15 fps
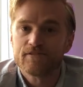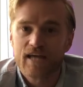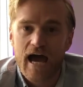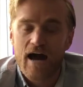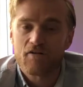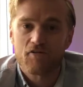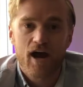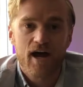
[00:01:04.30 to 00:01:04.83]

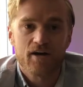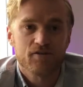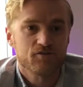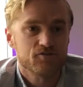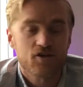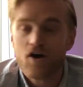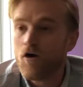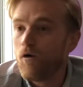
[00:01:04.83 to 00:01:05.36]
towel
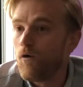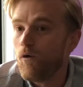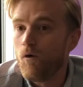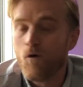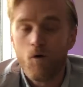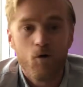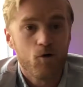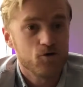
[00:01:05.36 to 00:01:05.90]
rails
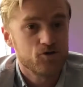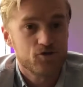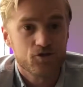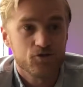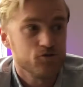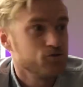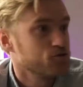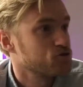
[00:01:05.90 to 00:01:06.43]
or
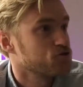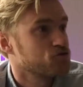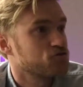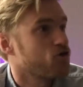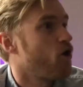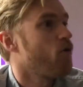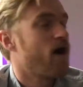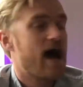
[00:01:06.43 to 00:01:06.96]
to
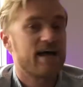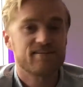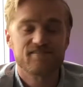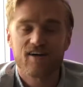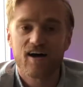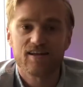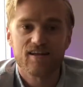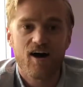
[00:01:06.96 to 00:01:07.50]
control
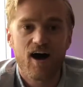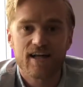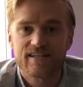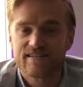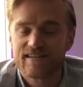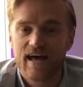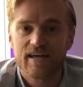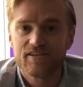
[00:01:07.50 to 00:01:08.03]
outside lights
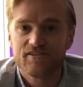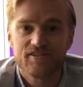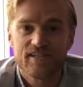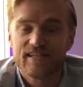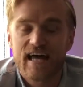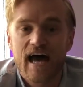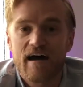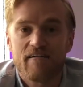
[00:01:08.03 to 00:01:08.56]
that
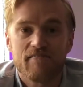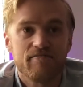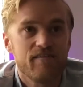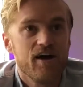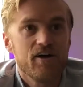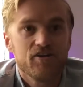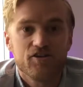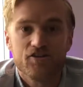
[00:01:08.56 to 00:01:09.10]
didn't have,
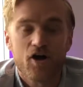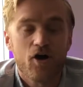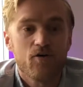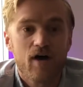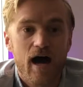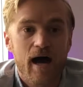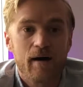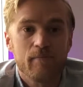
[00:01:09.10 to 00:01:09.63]
you know,
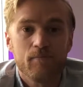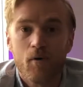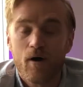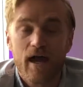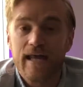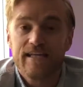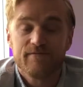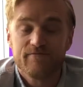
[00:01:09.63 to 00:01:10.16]
um,
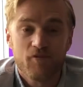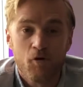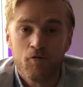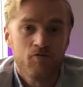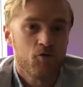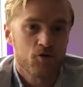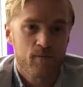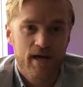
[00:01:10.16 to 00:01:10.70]
any form
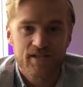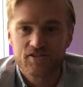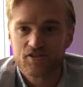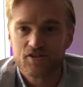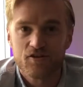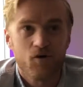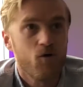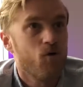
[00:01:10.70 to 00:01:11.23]
of
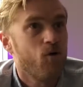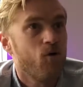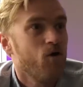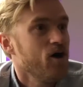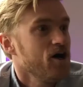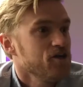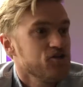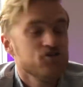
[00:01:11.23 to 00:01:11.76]
automation or
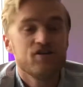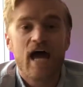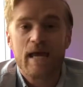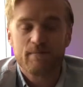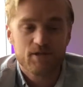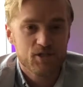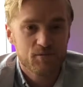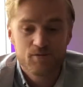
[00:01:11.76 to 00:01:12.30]
you name
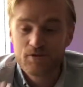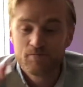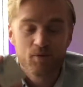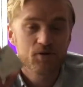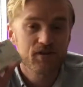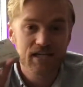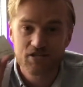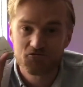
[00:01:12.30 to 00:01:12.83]
it. You can
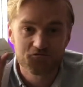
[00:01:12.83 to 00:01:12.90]
put these